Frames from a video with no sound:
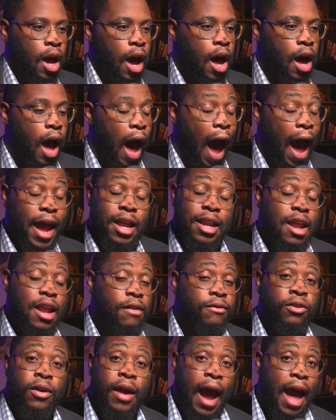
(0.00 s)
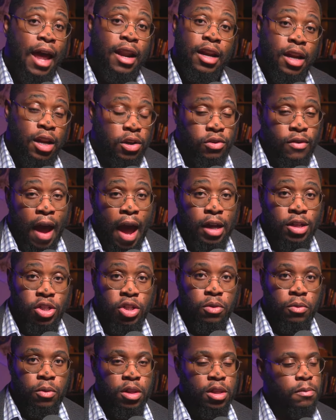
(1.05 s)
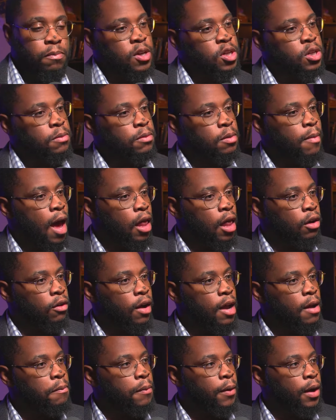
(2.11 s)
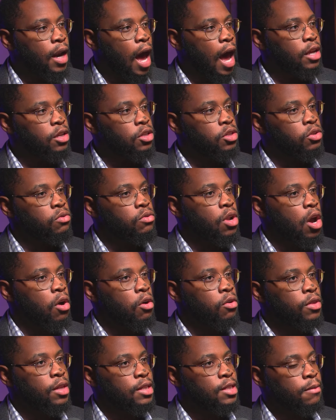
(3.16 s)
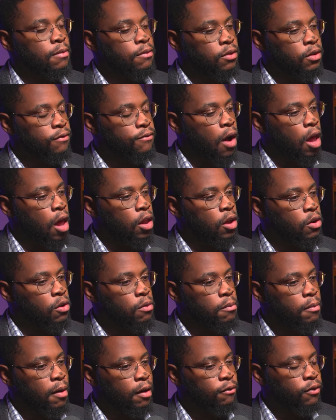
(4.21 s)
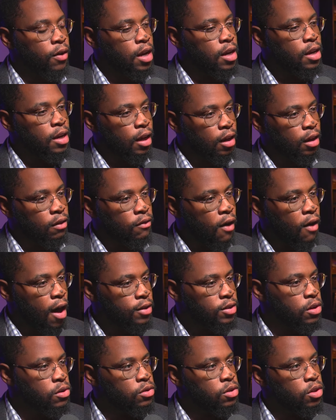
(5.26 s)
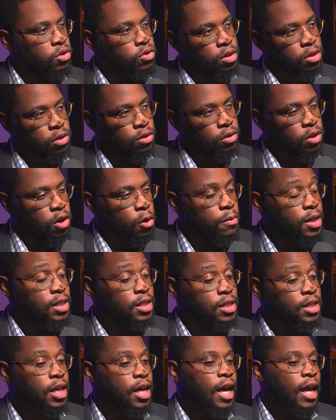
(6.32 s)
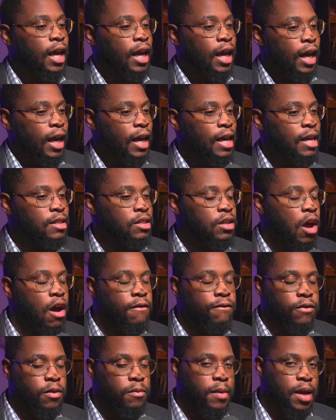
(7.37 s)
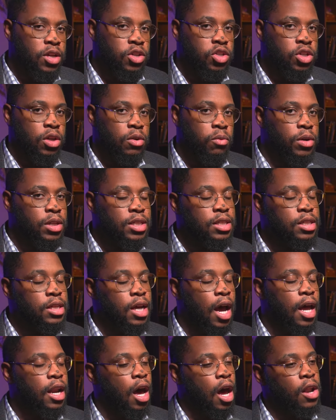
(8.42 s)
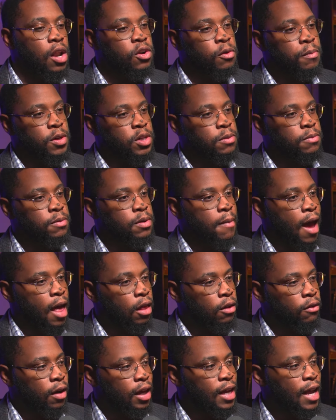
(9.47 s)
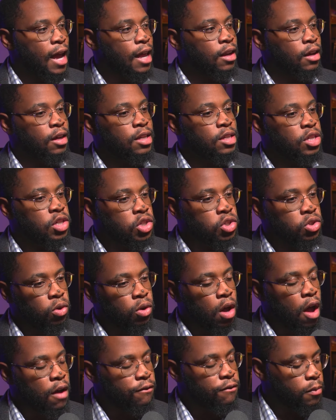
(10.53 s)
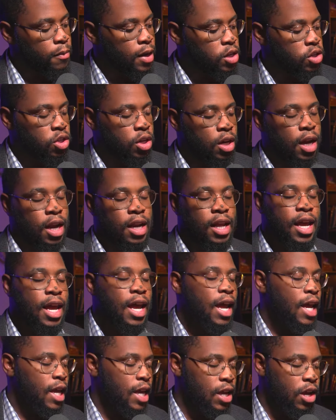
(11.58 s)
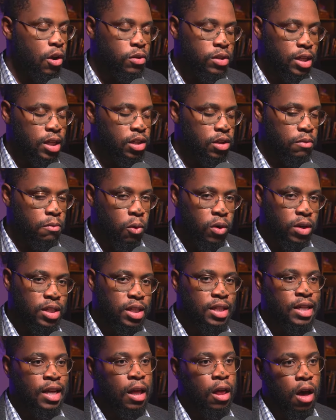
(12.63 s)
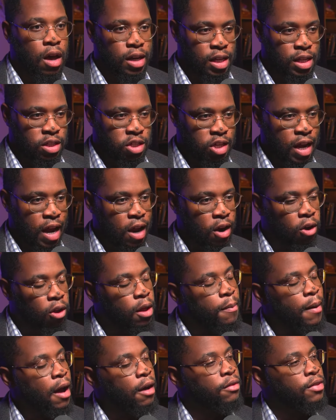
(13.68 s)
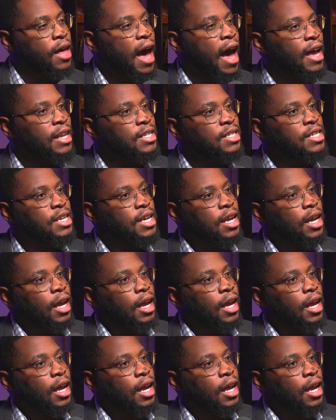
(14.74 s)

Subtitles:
I never had an interaction with Bishop de Mallerais, but I do know that some of you follow my friend Nick Cavazos, the traditional Thomist. His confirmation was done under Bishop de Mallerais. He had a conditional confirmation, and he goes into more detail on his channel about that.